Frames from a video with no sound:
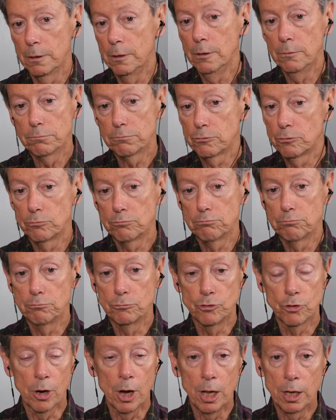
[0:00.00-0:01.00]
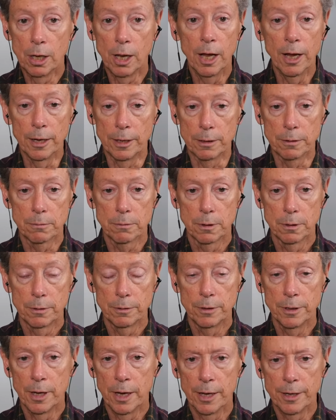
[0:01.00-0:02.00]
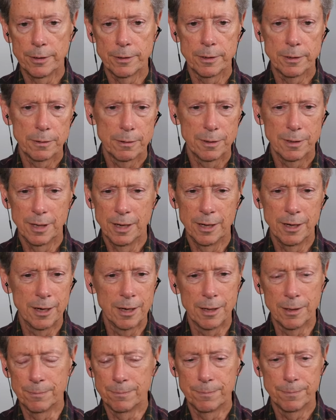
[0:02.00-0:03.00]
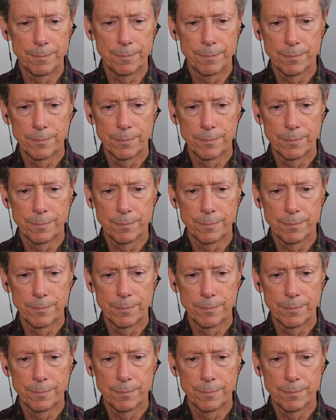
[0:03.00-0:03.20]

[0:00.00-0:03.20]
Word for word: you know draw a line, not in a